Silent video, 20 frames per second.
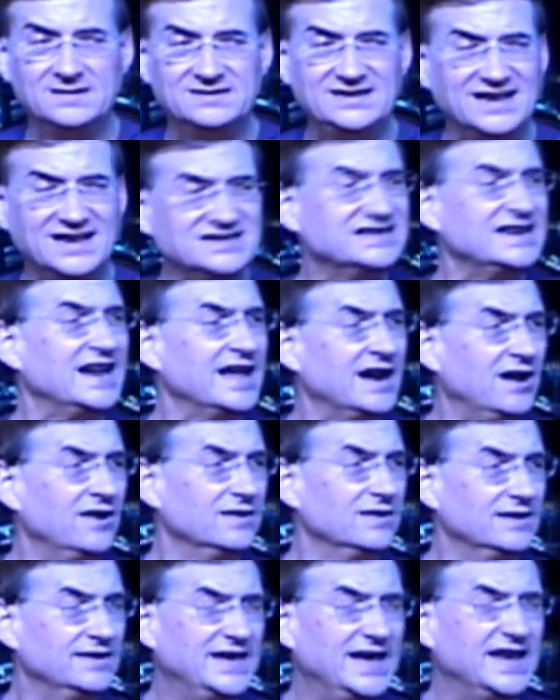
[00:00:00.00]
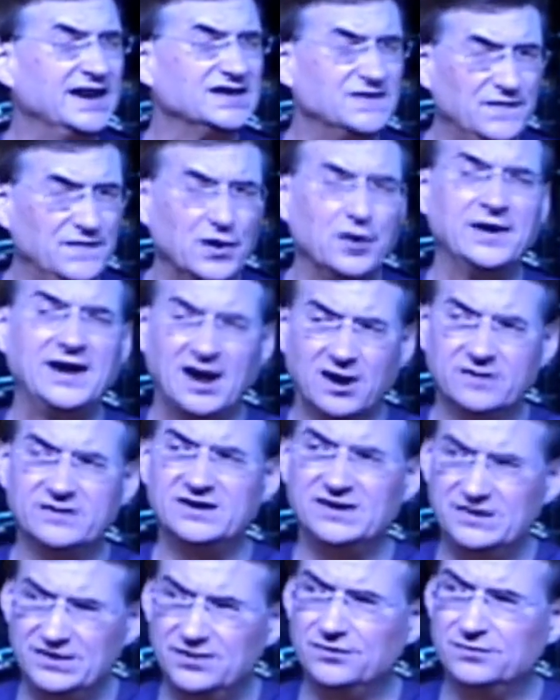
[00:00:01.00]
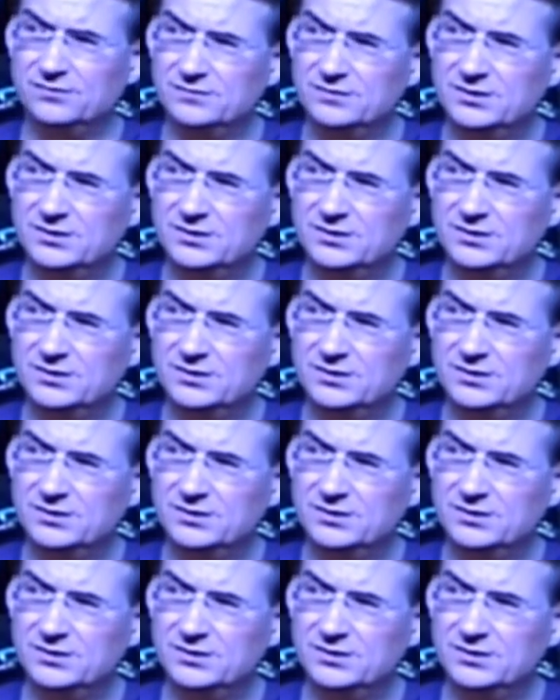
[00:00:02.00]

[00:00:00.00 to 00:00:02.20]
That's not hard. That is very hard to do.